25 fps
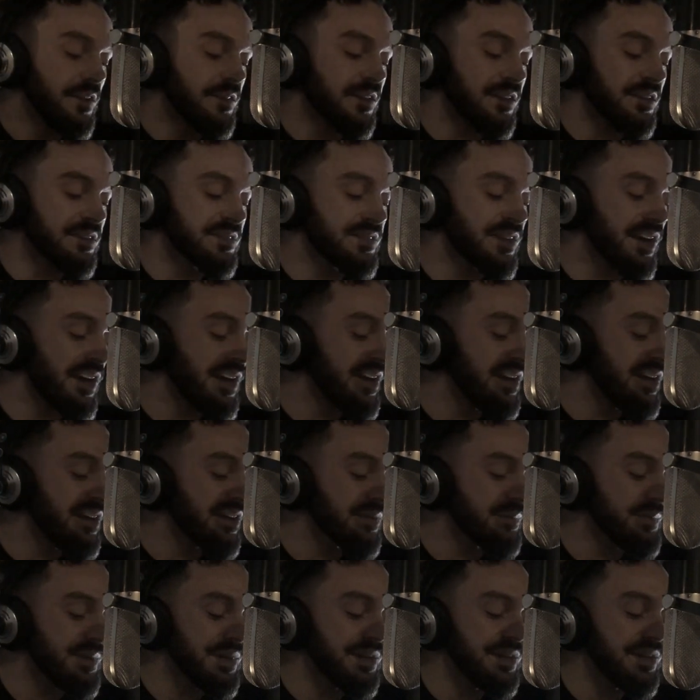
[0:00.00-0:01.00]
They'll
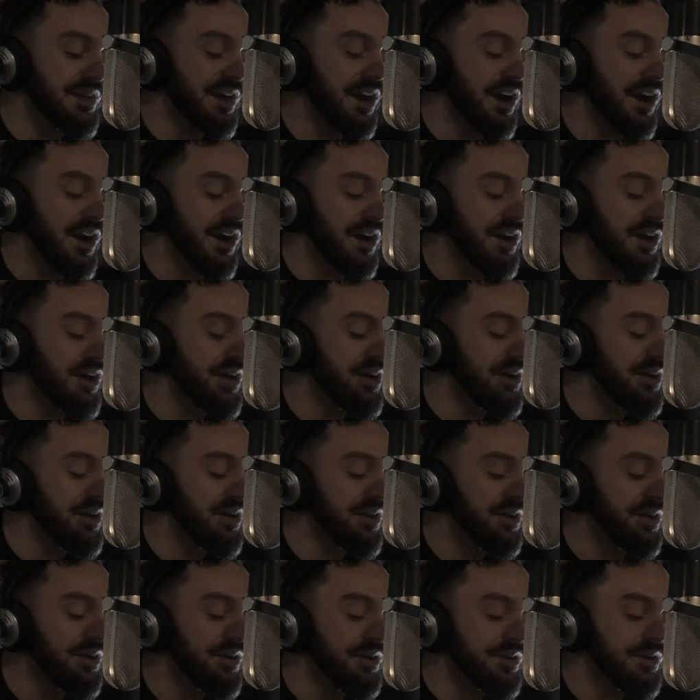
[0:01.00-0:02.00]
take me
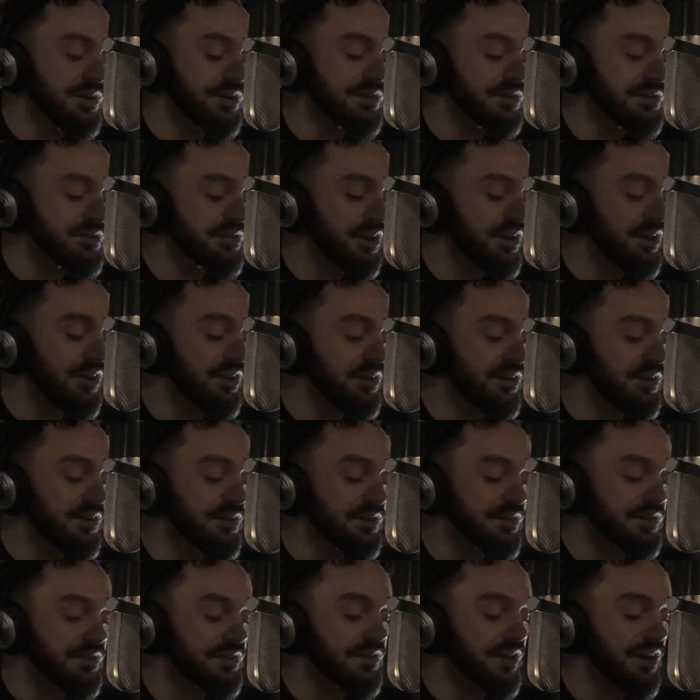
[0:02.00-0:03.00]
out at
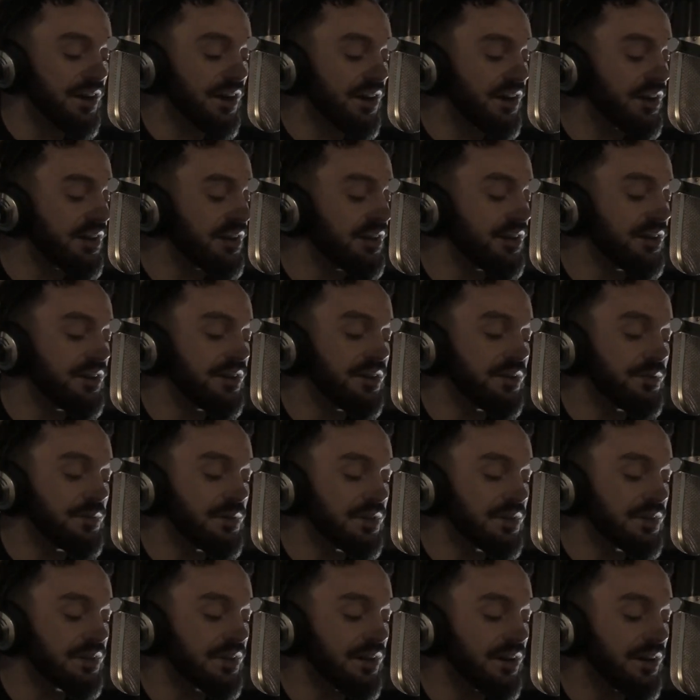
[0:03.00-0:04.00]
dawn and I
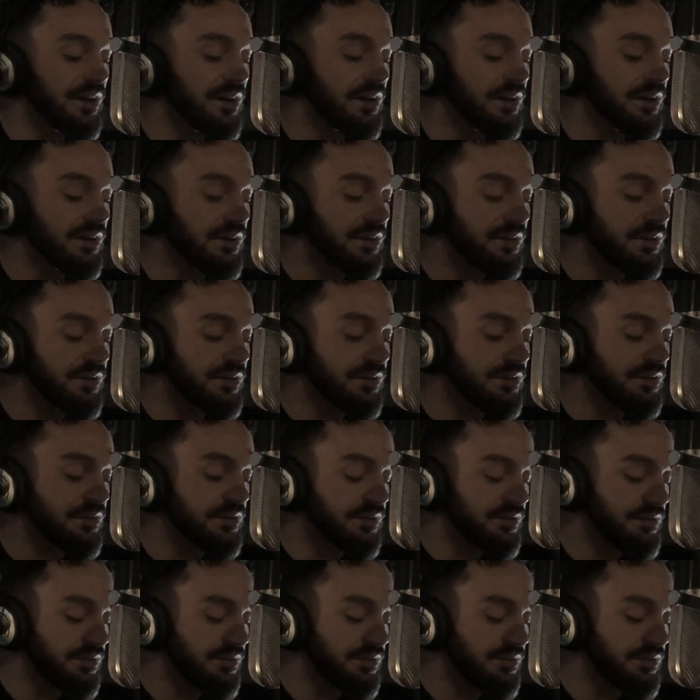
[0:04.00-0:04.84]
will die.